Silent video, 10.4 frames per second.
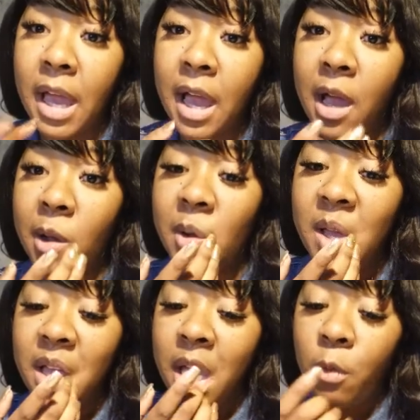and how
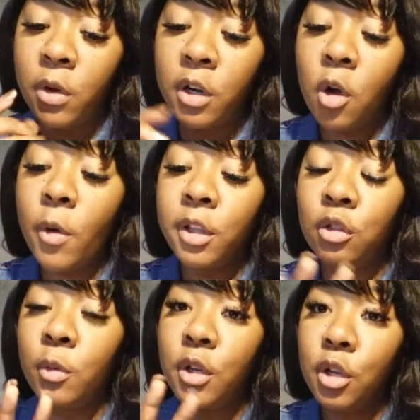we're
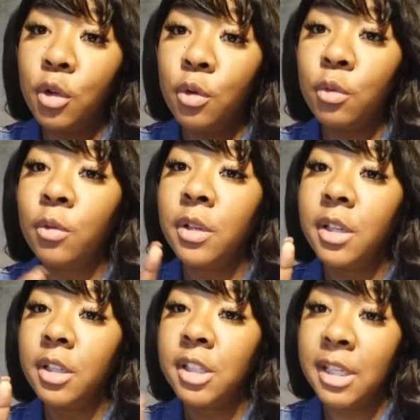going through a new
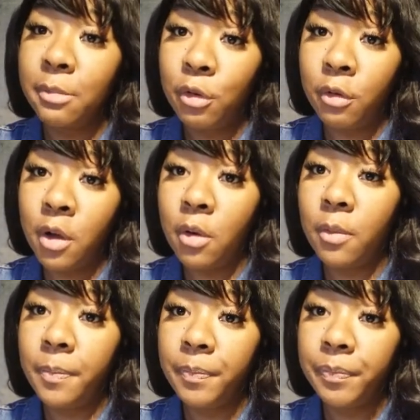Jim
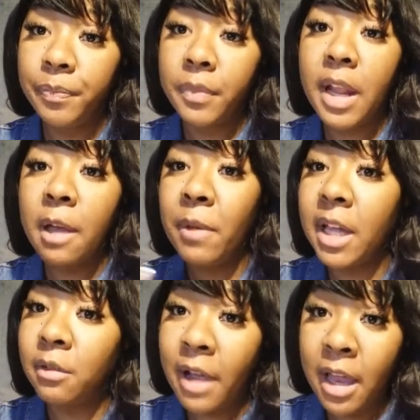Crow. And we
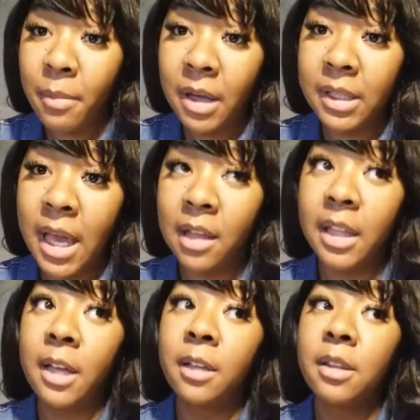had to write about that,
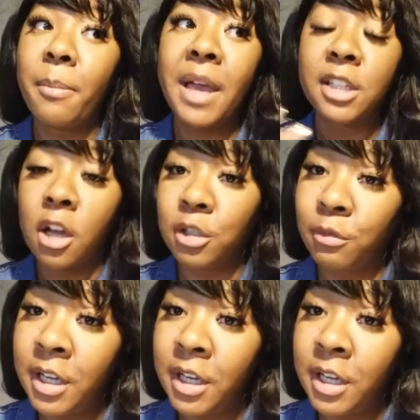like the I can